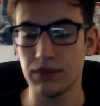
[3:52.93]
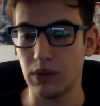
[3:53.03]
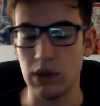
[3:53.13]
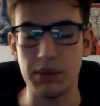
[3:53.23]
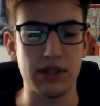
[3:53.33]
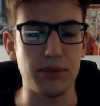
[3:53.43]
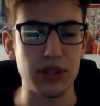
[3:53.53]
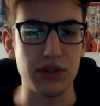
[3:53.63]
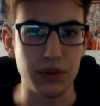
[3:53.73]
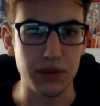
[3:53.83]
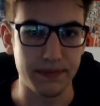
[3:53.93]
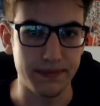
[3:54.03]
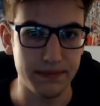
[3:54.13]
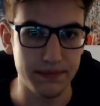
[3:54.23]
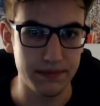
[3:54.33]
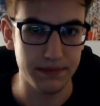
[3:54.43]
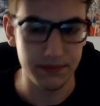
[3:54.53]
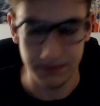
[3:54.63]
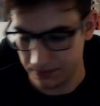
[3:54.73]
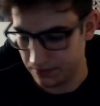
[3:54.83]
What am I supposed to do?
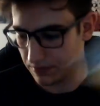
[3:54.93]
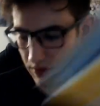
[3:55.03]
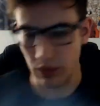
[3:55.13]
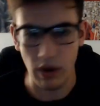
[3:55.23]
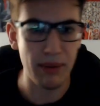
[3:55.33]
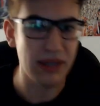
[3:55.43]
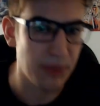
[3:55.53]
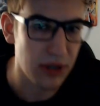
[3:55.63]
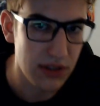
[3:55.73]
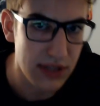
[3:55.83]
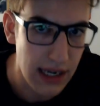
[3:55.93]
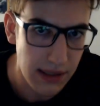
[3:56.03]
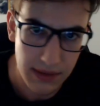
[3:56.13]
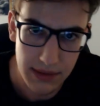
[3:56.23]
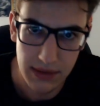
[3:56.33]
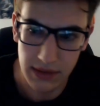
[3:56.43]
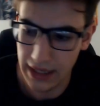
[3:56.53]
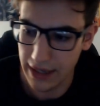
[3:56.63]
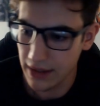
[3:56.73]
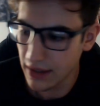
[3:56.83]
Where am I supposed to start? Okay.